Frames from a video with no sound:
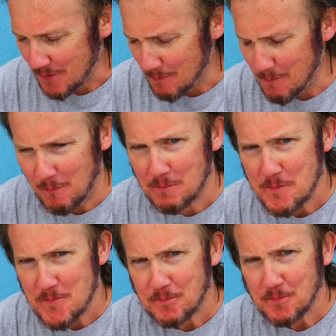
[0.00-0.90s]

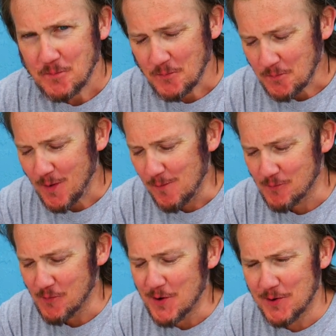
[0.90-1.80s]

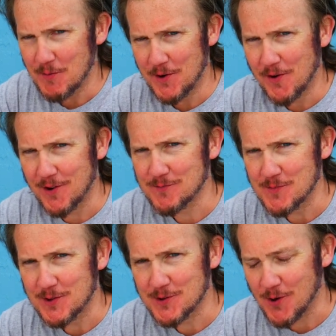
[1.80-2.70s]
Mmm. Really, really nice.
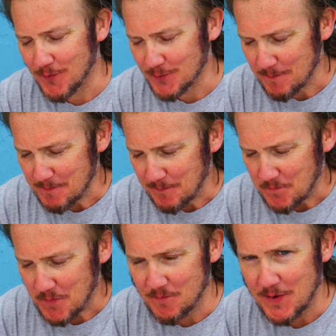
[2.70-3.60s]
Really soft,
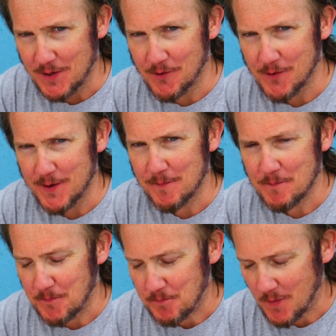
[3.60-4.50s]
vinegary.
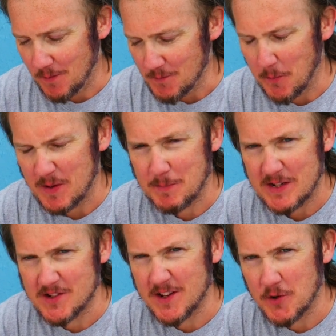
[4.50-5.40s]
A little bit
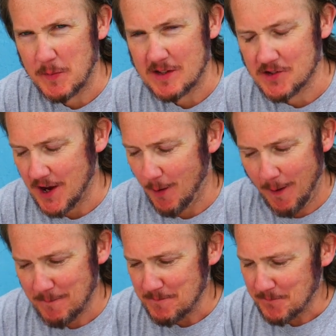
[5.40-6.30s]
bitter, a little bit
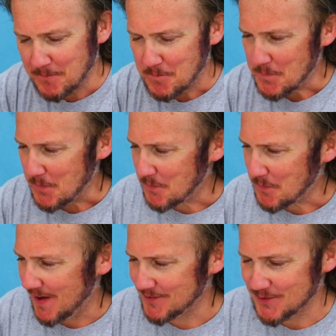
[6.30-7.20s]
sour.
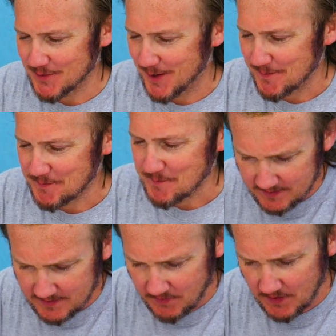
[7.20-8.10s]
That's good that.
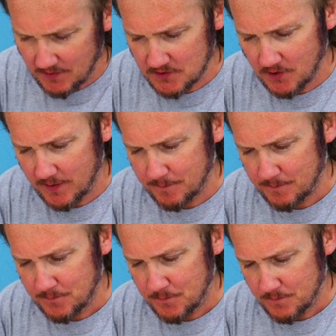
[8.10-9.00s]
Definitely looks like
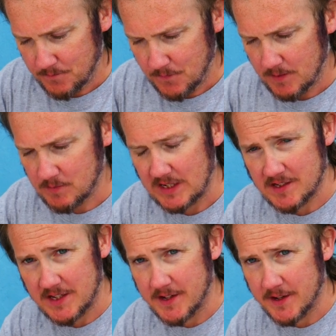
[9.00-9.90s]

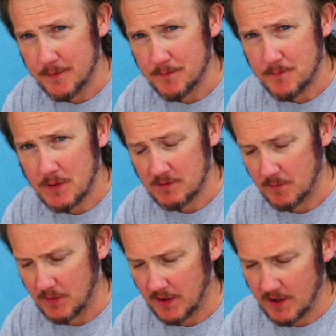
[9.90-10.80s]
tzatziki,
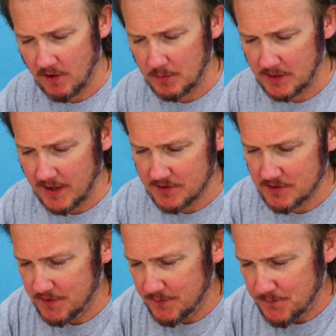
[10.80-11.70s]
something here I would
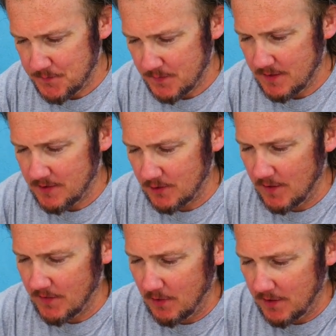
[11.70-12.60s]
guess. And
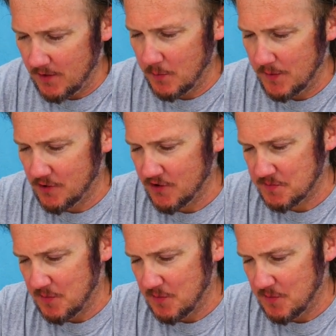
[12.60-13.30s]
have that on a little bit of the crispy